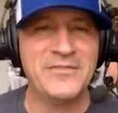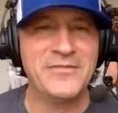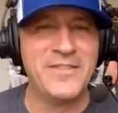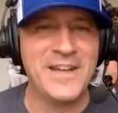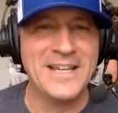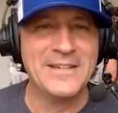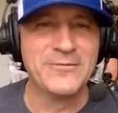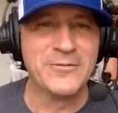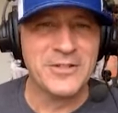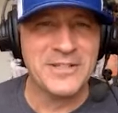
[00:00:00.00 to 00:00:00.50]

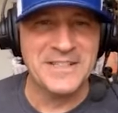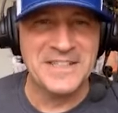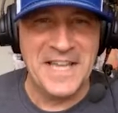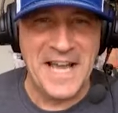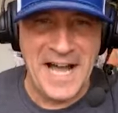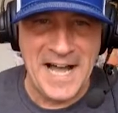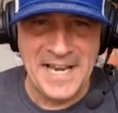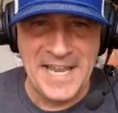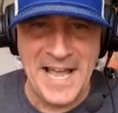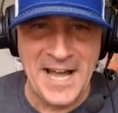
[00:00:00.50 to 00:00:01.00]
favorite
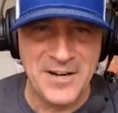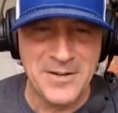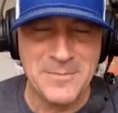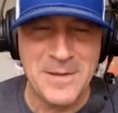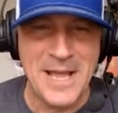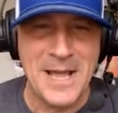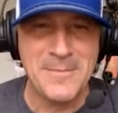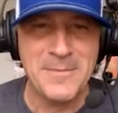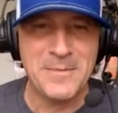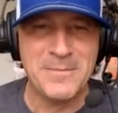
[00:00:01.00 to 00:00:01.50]

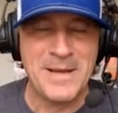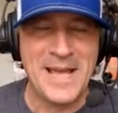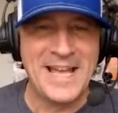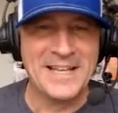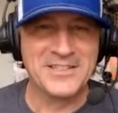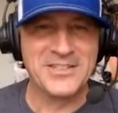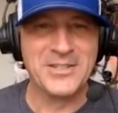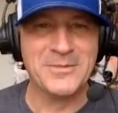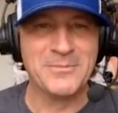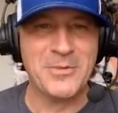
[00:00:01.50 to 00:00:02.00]
non-Alabama
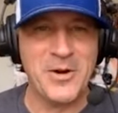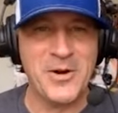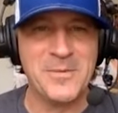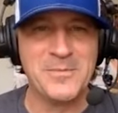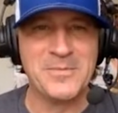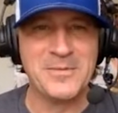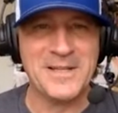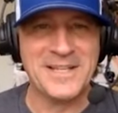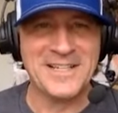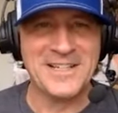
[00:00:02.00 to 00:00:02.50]
basketball
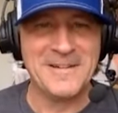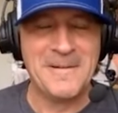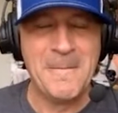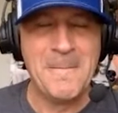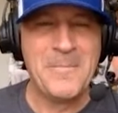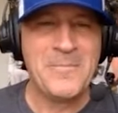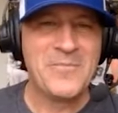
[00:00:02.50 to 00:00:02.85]
player